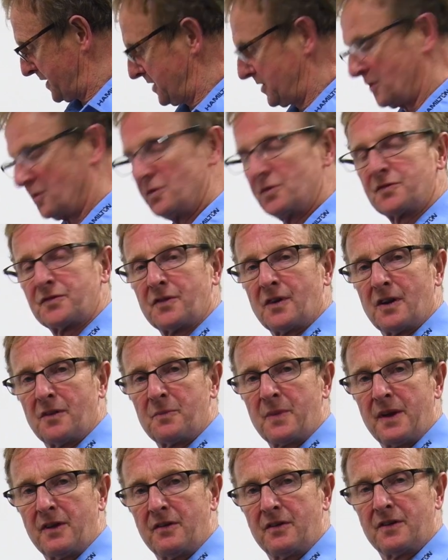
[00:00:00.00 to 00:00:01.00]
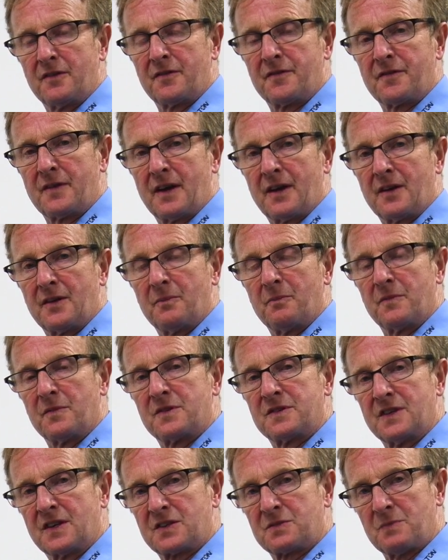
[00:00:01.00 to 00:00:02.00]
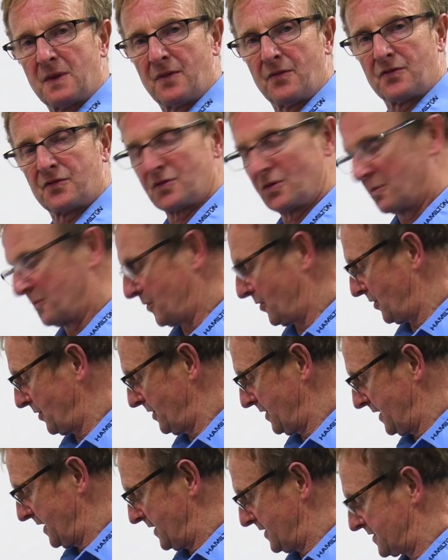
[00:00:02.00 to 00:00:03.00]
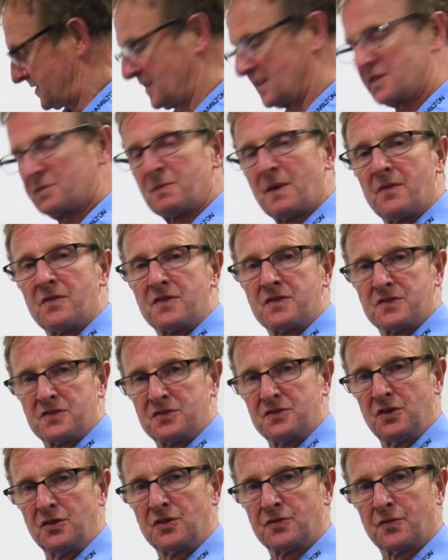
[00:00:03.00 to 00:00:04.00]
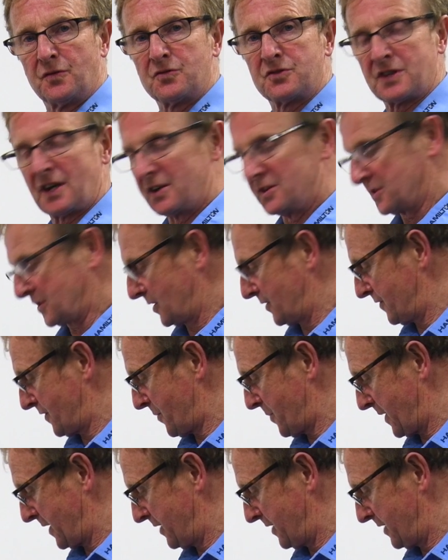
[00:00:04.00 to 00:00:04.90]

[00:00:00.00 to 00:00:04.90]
be used for a period of 6 months or more. 6 months is a useful changeover